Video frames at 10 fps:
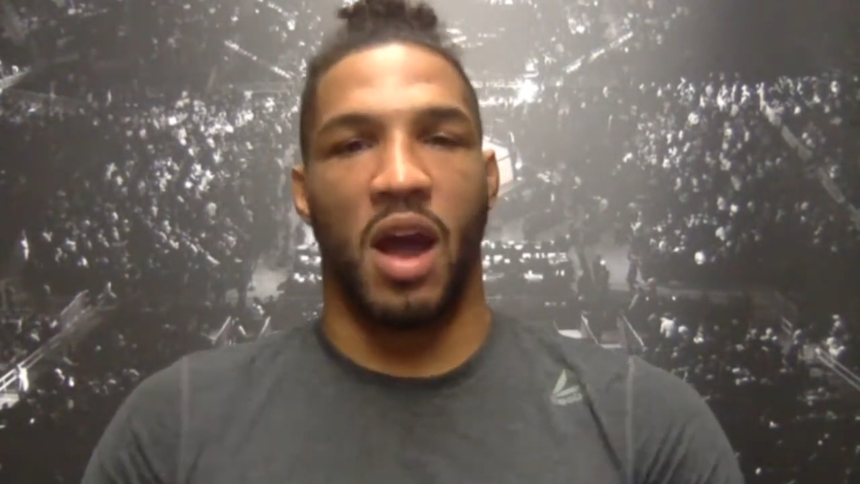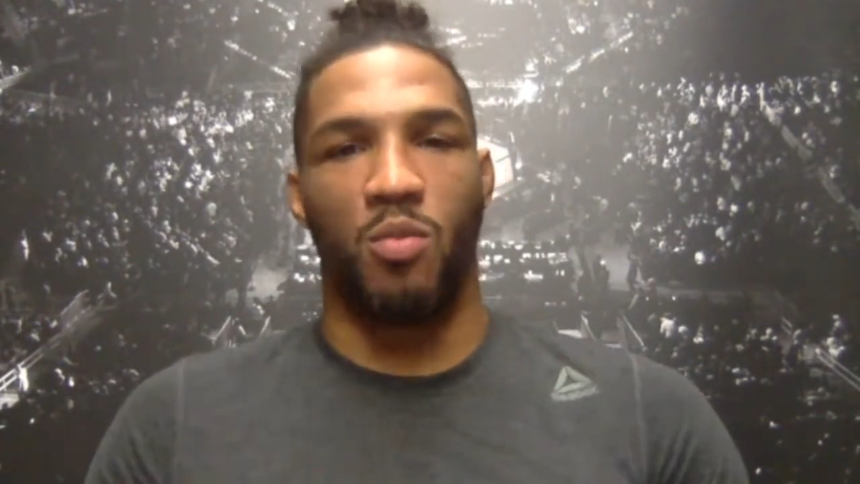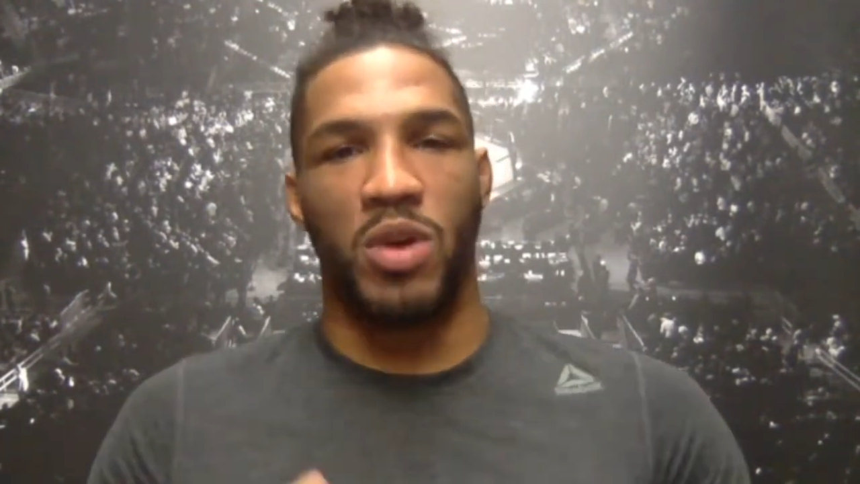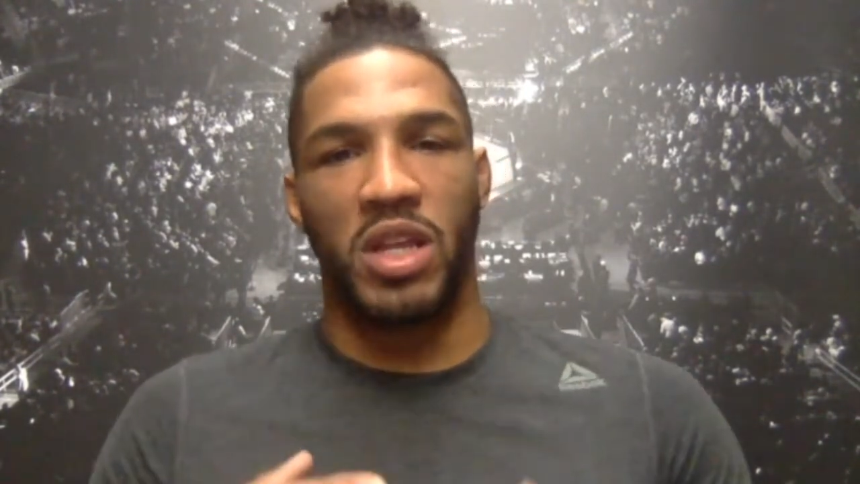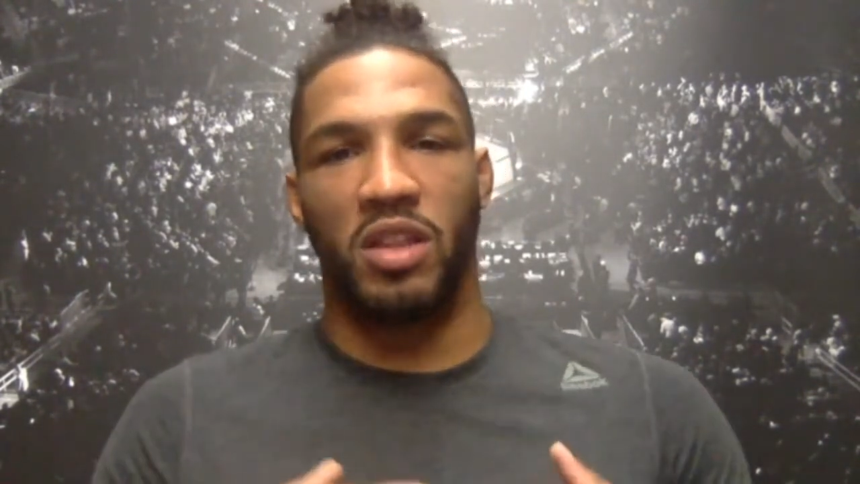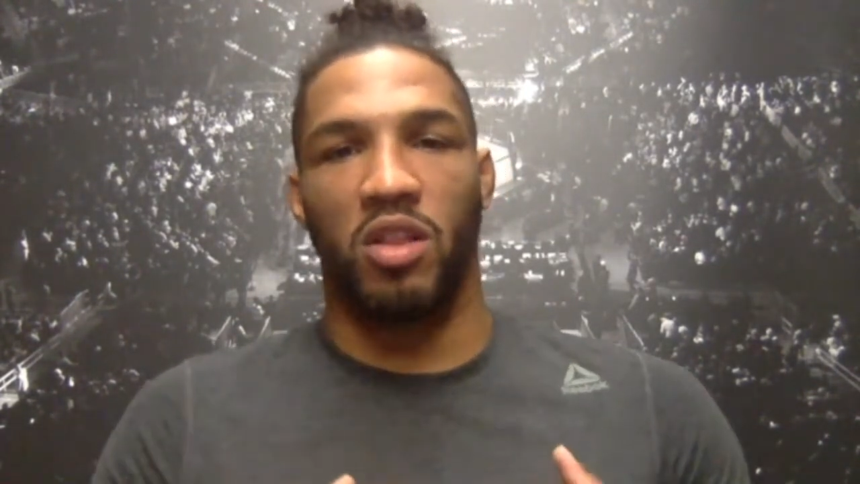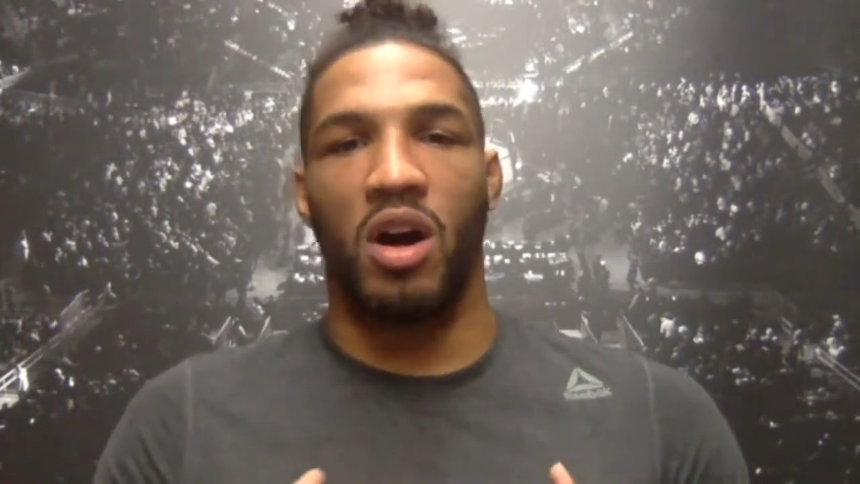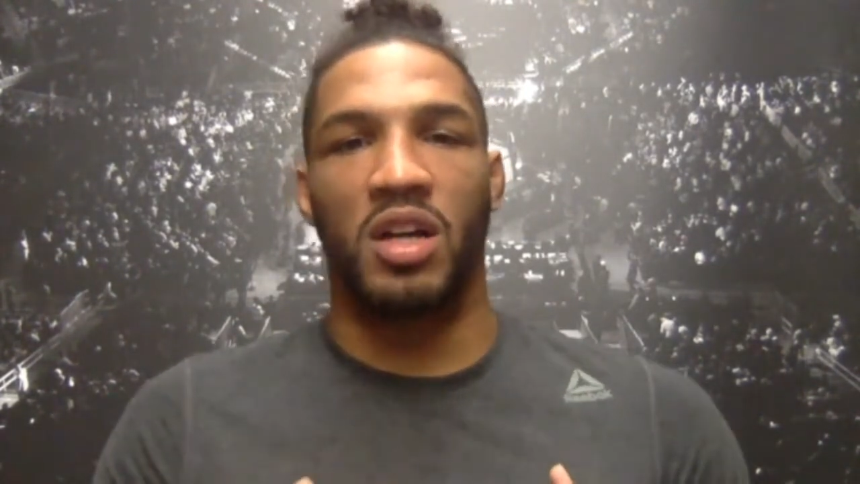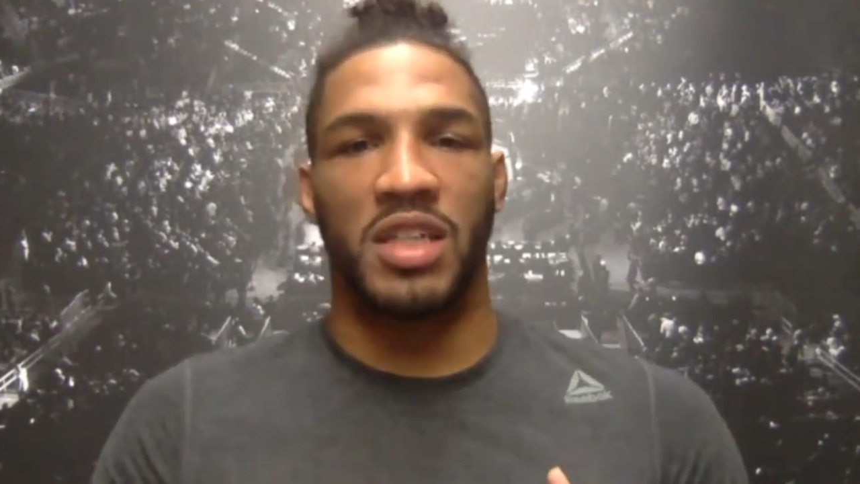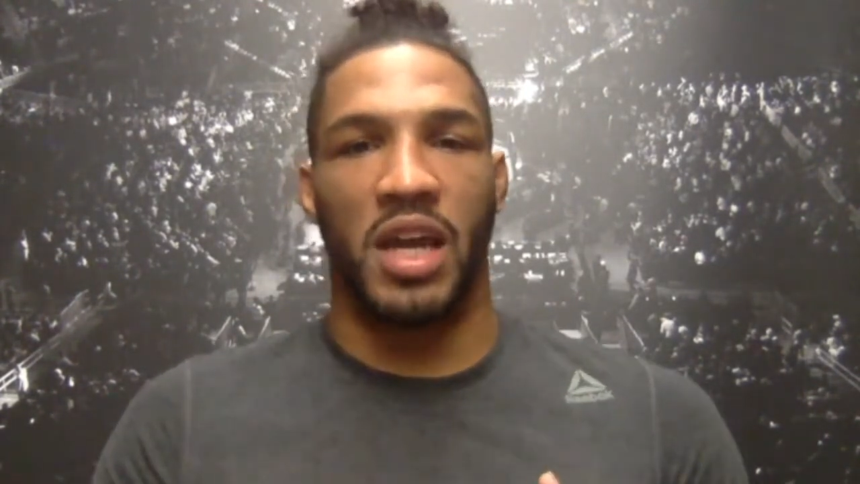got really
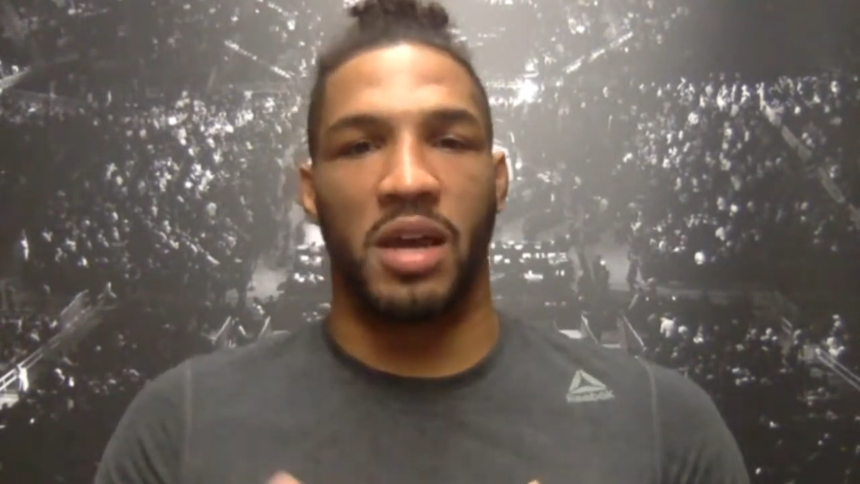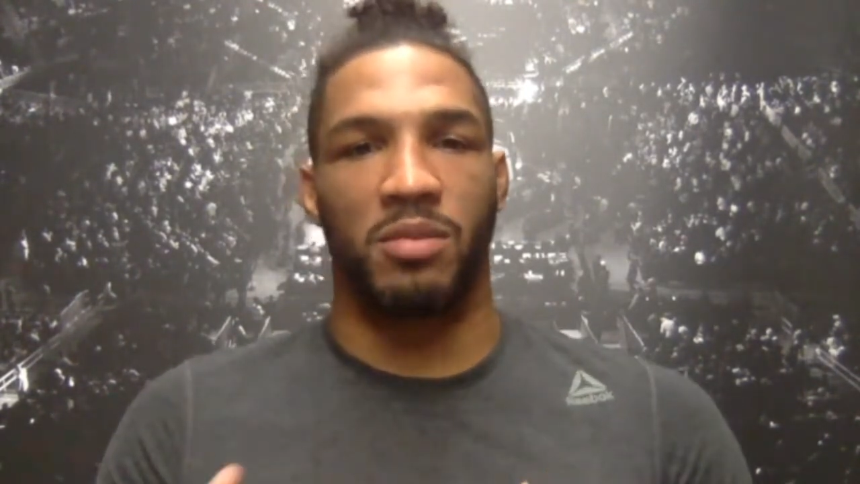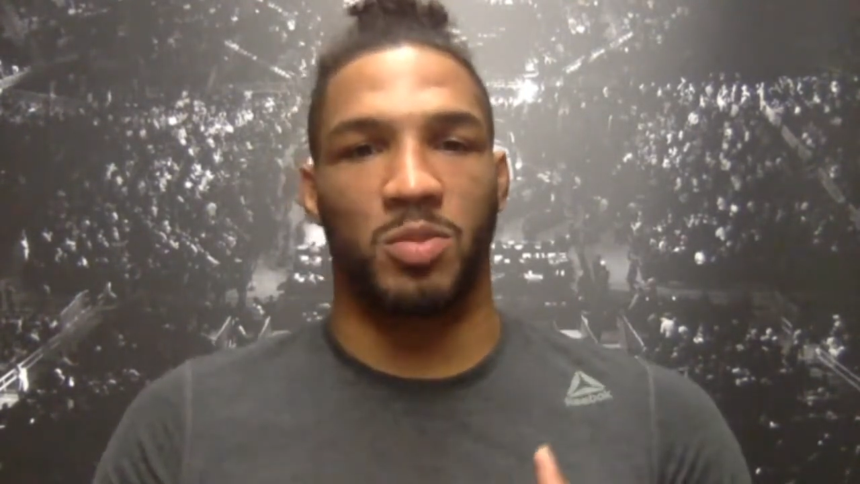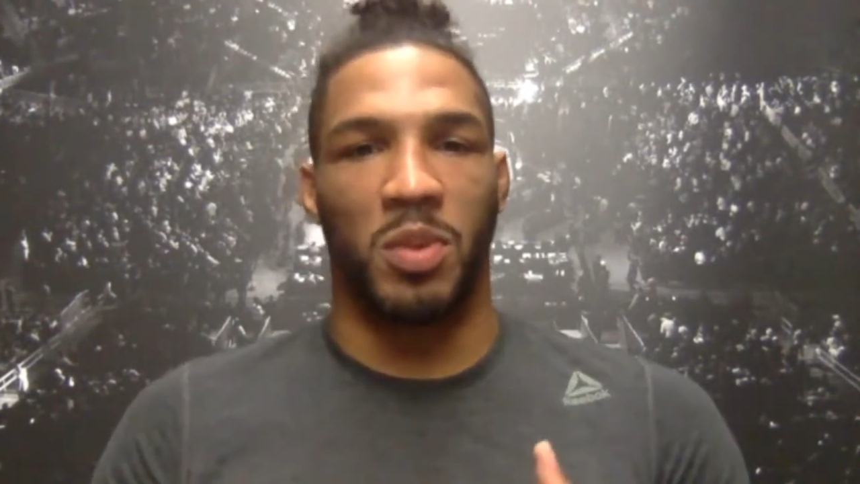log jammed,